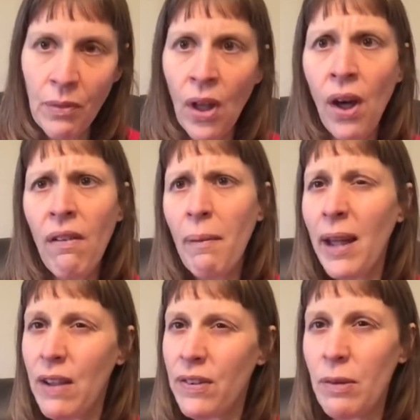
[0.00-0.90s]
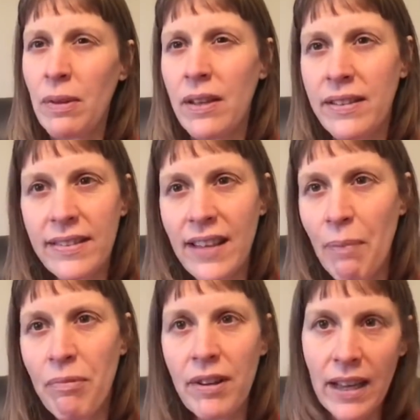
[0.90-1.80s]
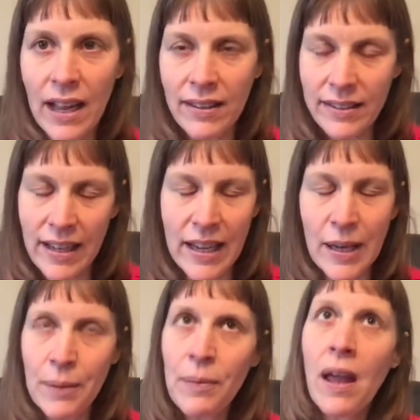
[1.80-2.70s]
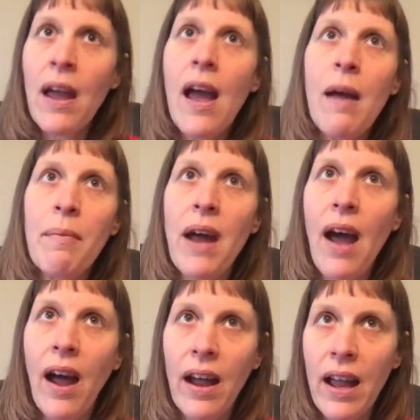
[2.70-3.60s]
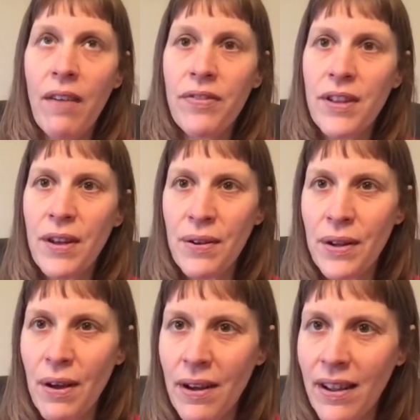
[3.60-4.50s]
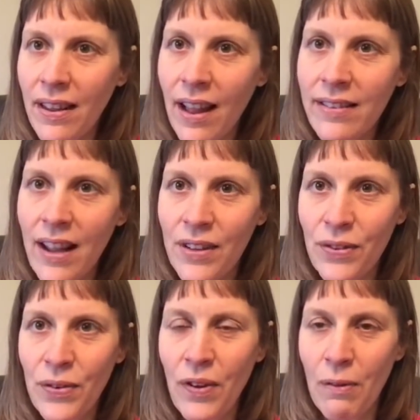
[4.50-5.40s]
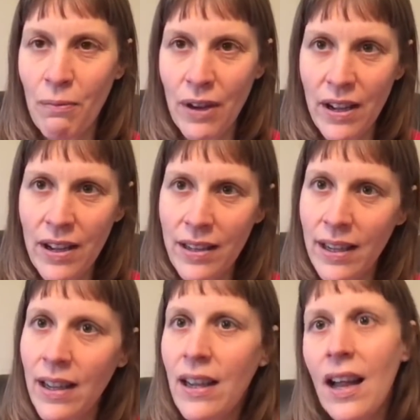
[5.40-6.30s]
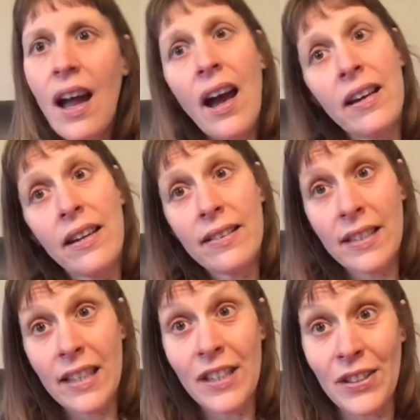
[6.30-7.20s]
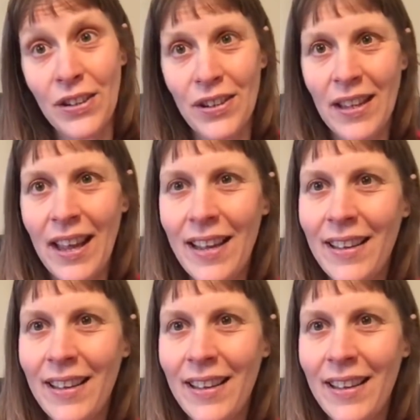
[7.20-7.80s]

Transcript: Or I might even upload this separately, I'll see. But I have to go and collect Andrew from work and I'll see you shortly.